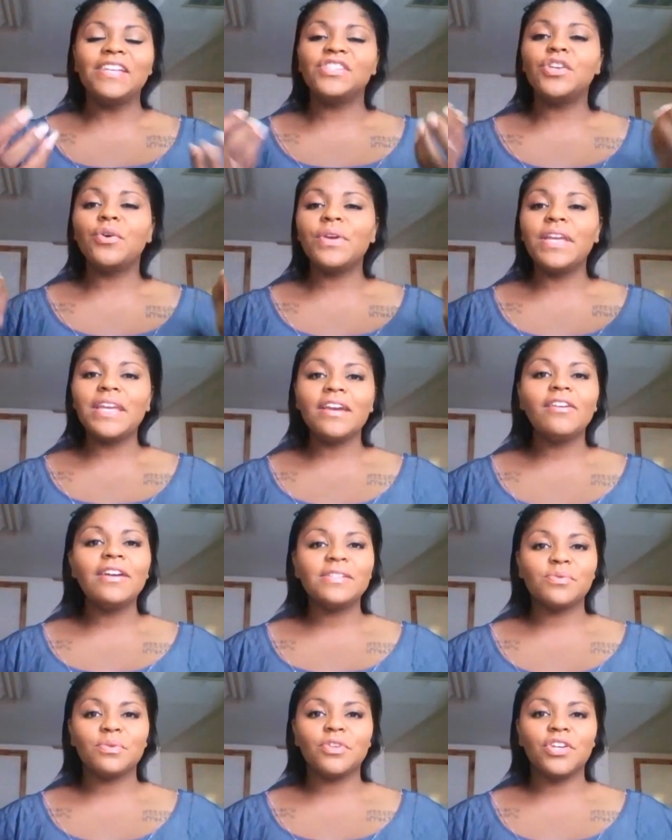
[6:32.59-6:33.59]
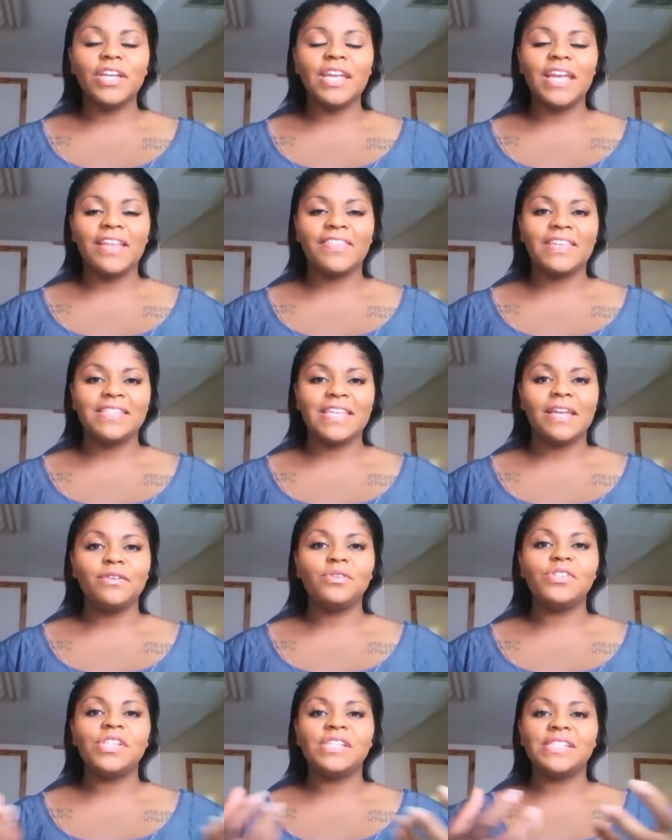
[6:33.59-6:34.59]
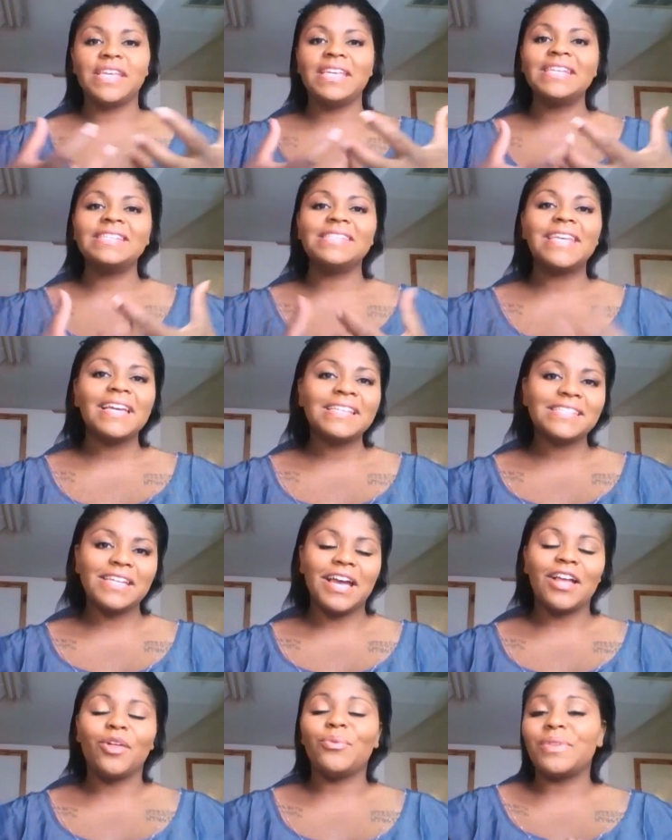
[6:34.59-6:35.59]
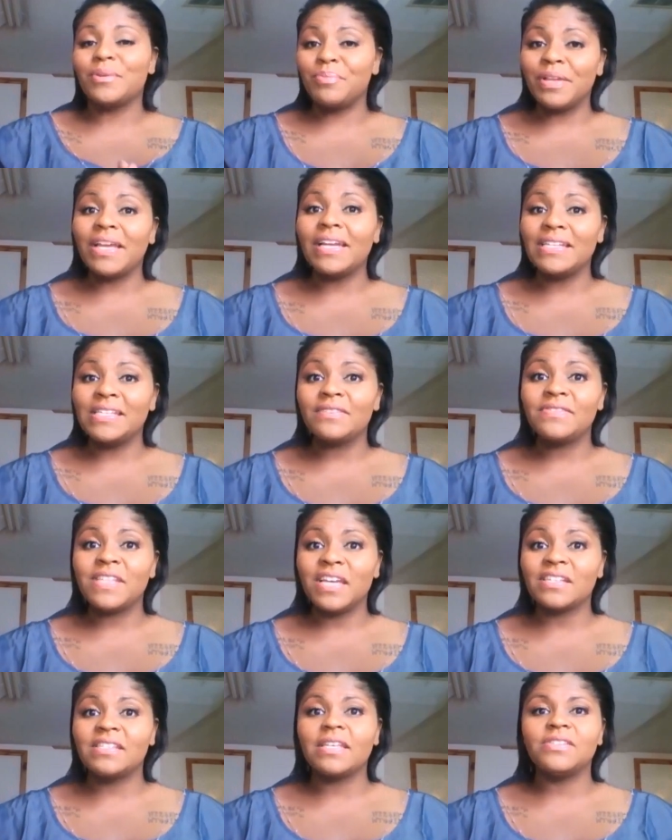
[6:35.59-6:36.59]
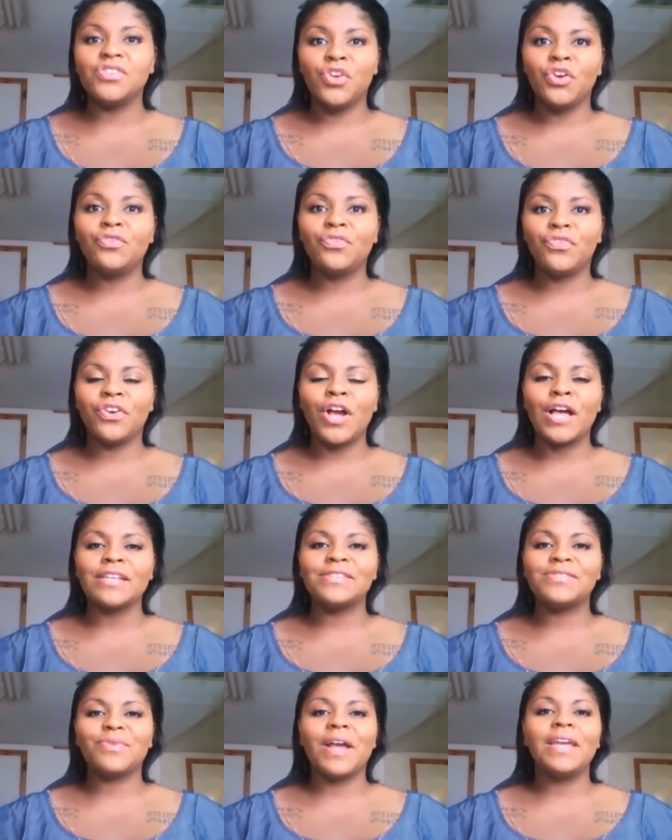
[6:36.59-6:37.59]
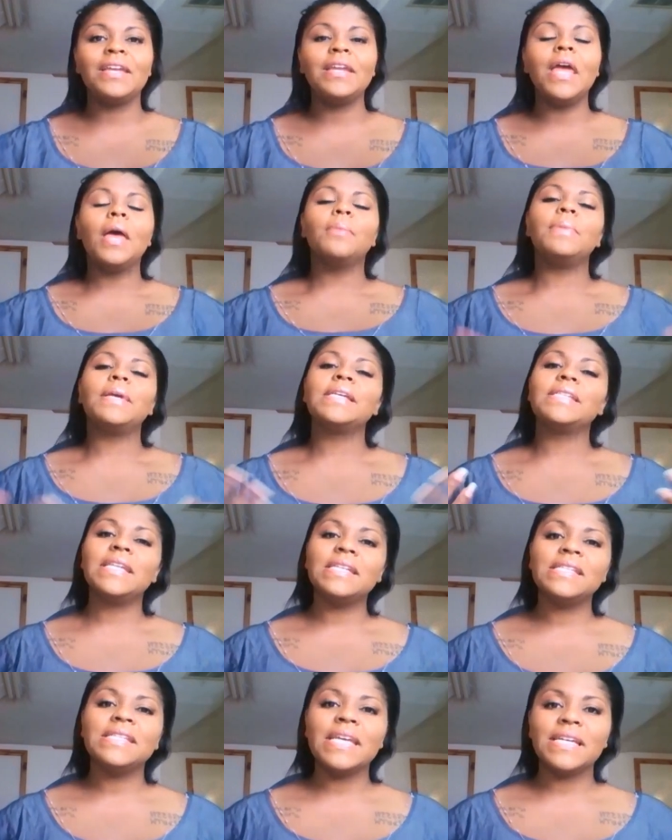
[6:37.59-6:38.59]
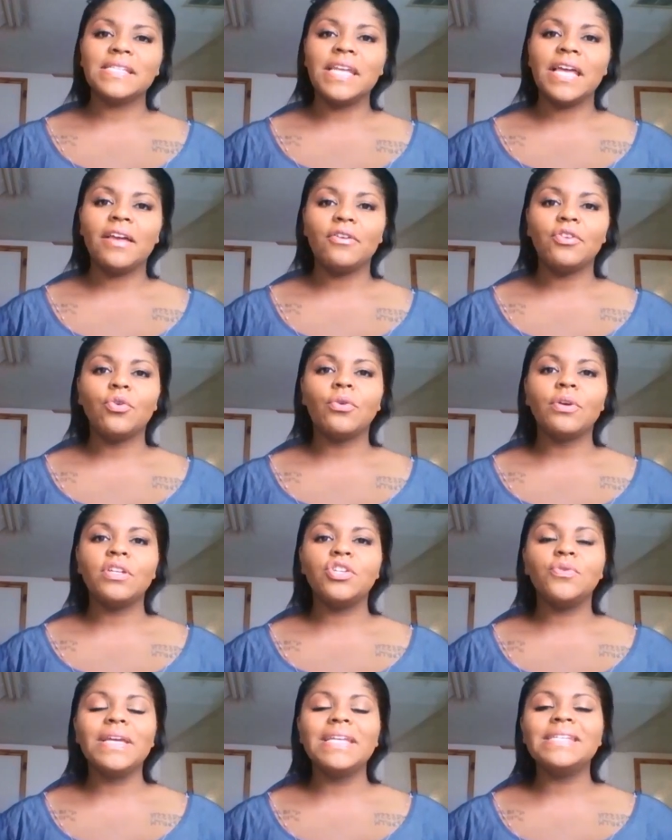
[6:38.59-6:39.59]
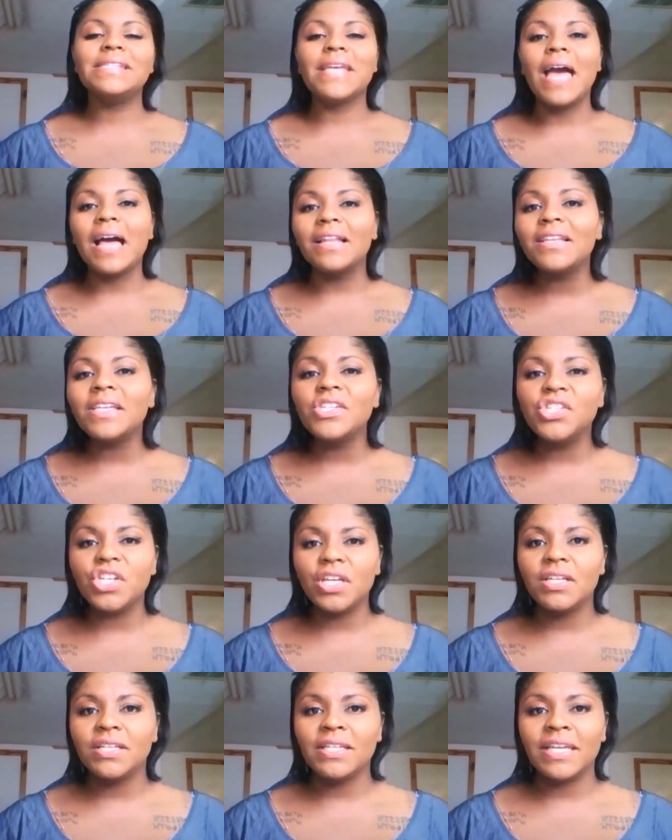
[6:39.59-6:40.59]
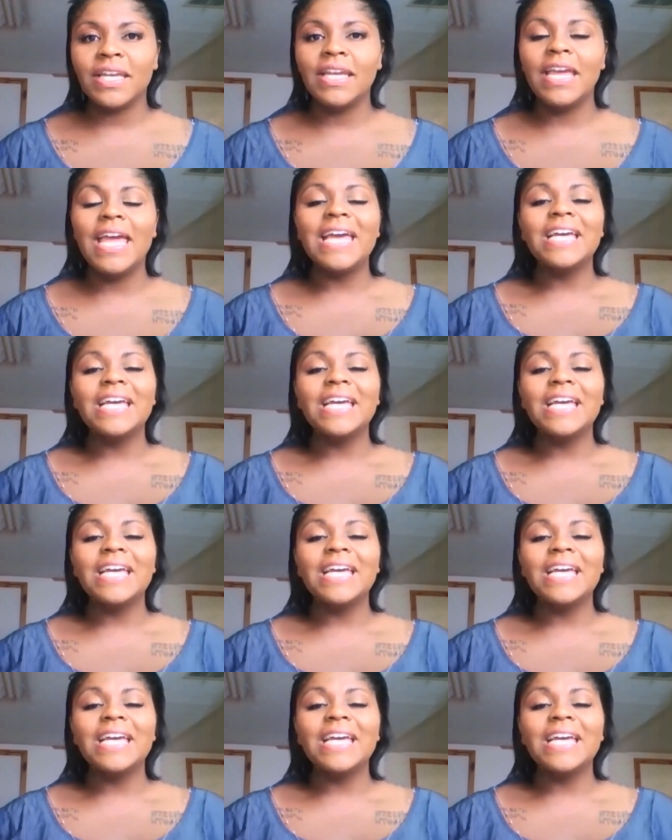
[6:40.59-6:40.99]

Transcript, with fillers: So here, as we're looking looking at these energies in a sextile when the planets have sex, that's good for us, right? Because in a sextile, you're going to intelligently